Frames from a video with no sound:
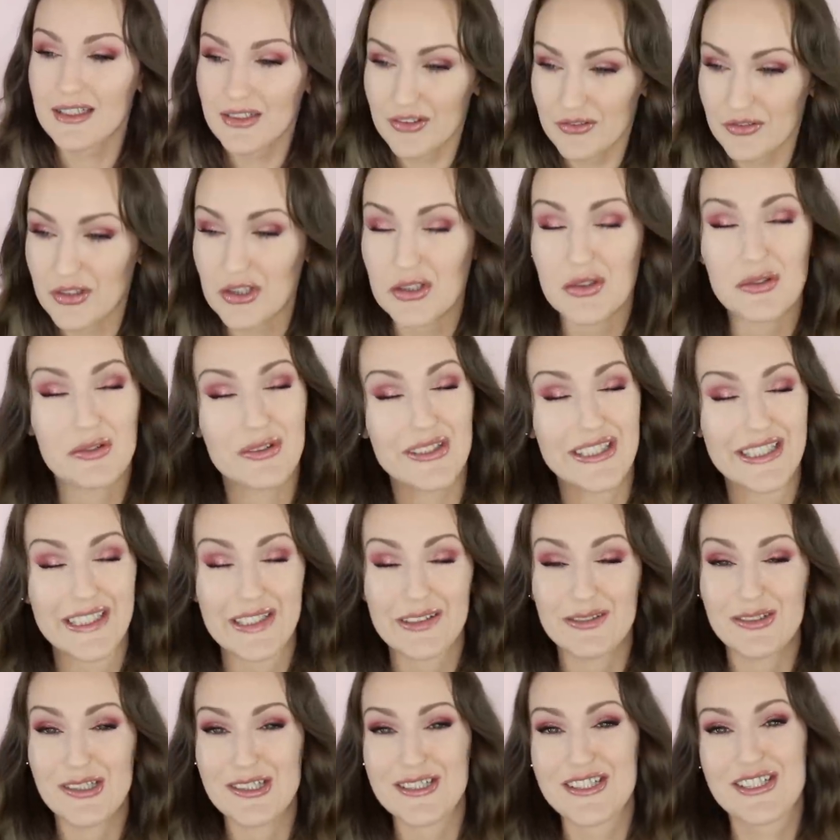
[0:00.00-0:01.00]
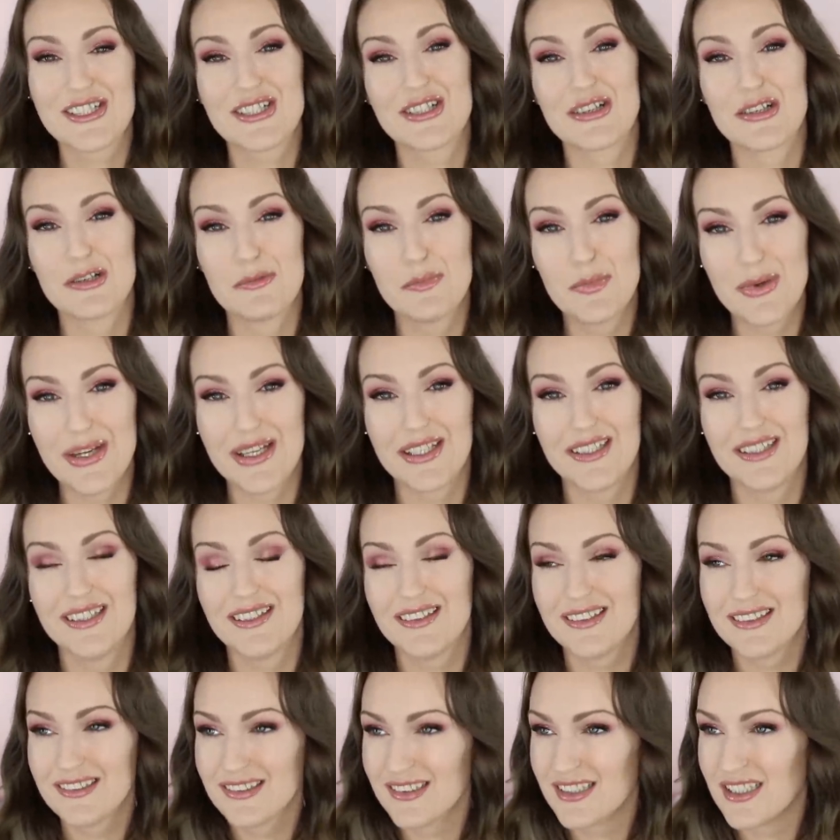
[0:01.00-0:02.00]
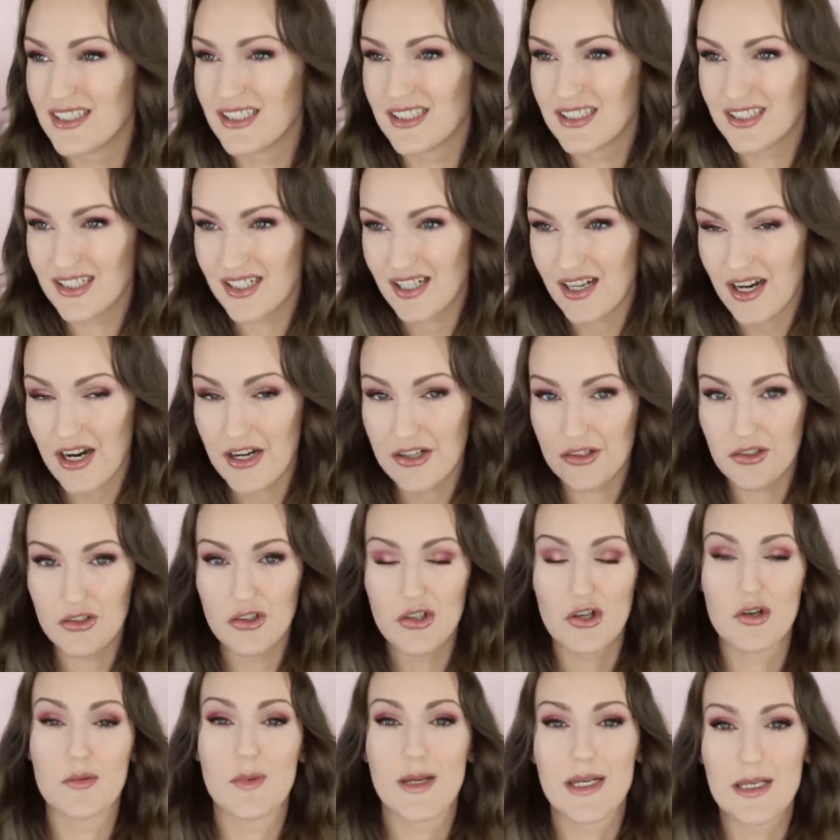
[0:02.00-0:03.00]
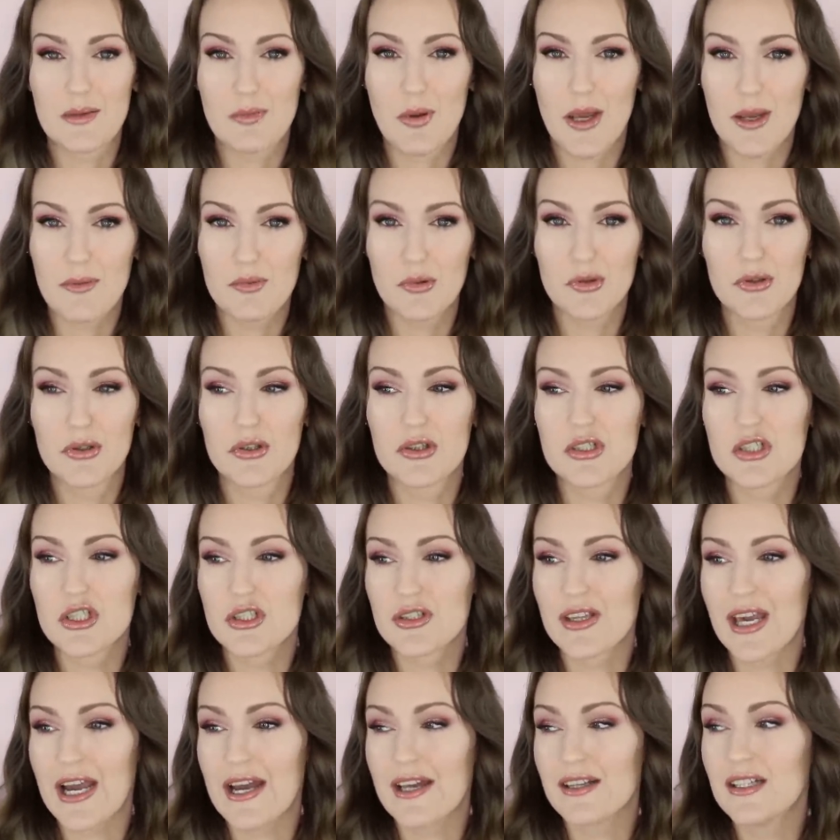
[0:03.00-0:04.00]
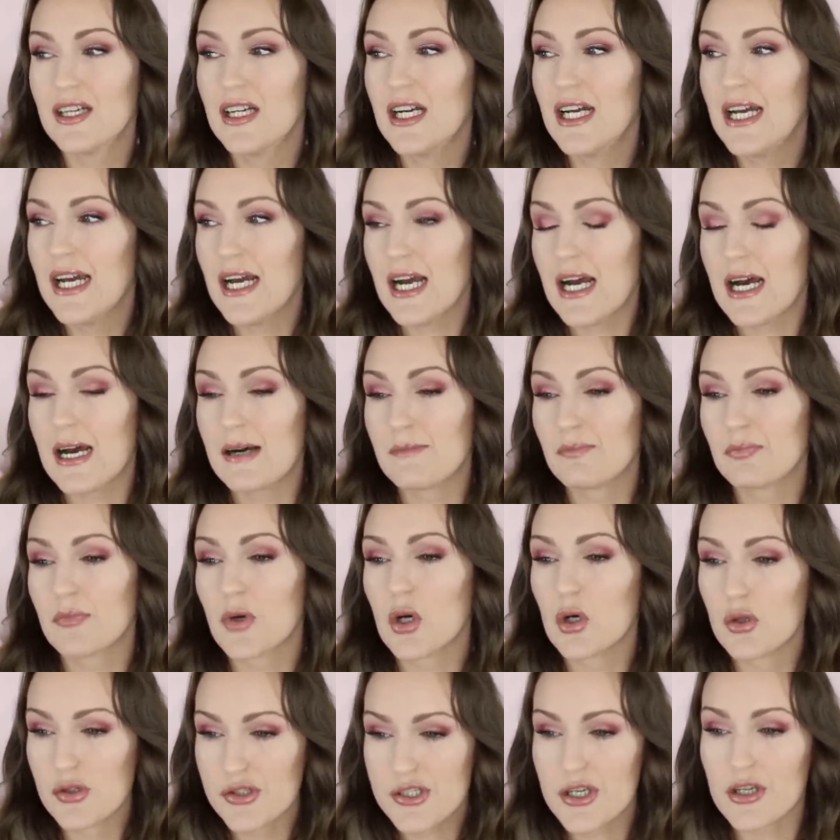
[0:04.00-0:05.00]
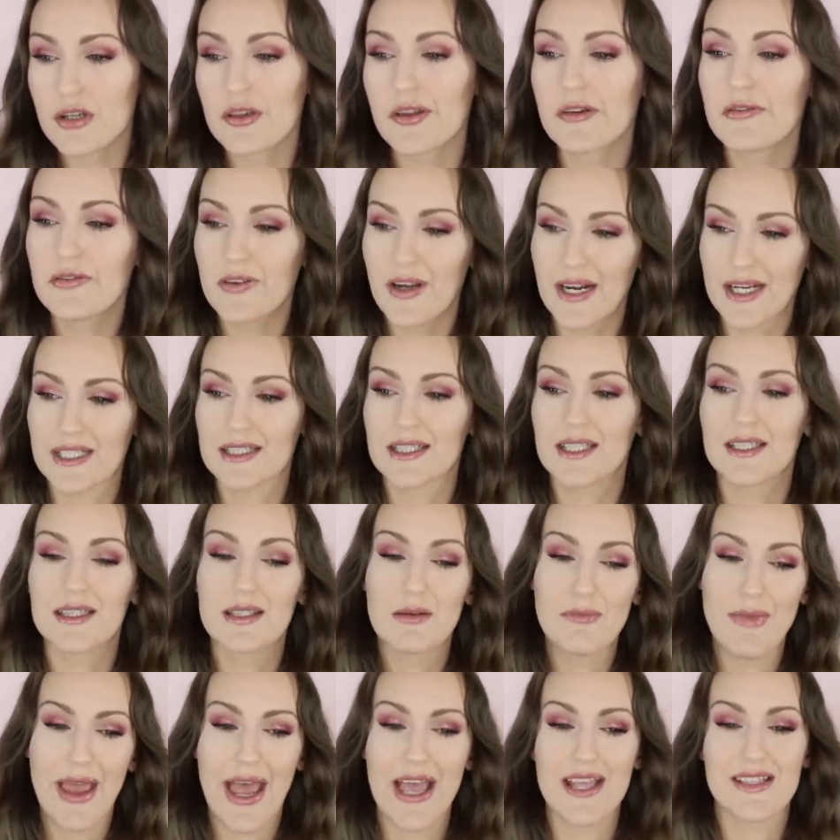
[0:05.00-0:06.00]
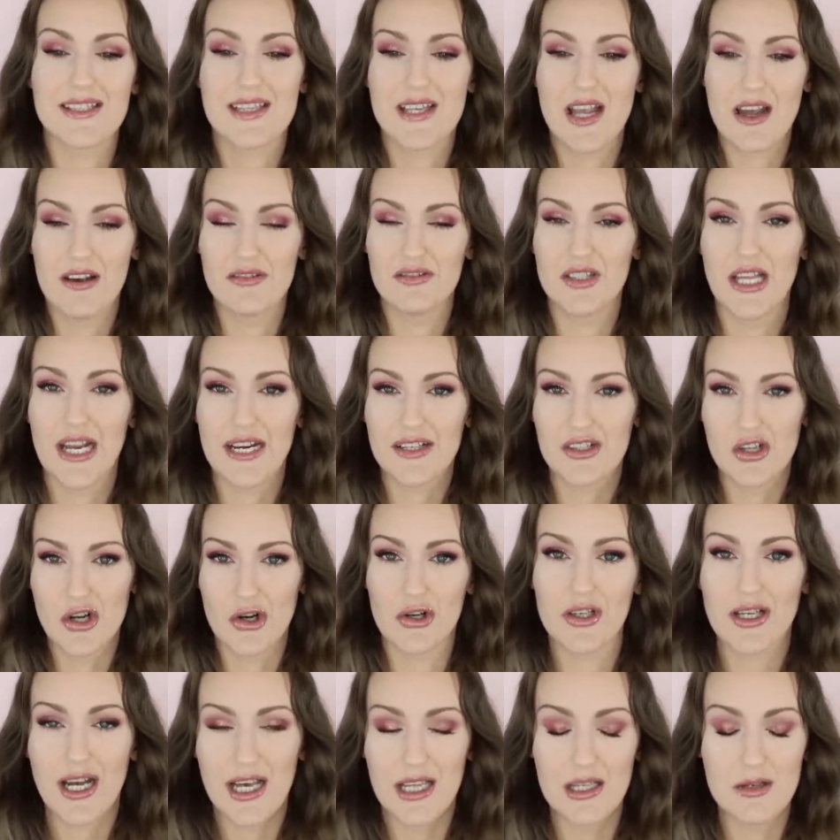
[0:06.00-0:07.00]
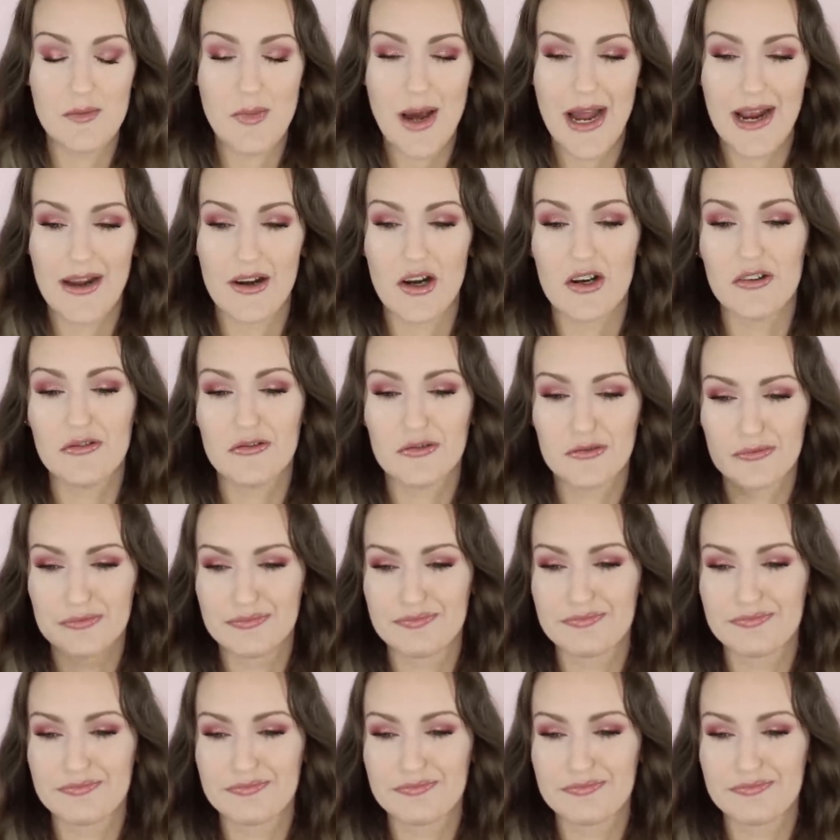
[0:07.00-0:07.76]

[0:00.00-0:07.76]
if you really want to, but I don't know many people who do that. Um, also, the fact that the mats have like no color payoff.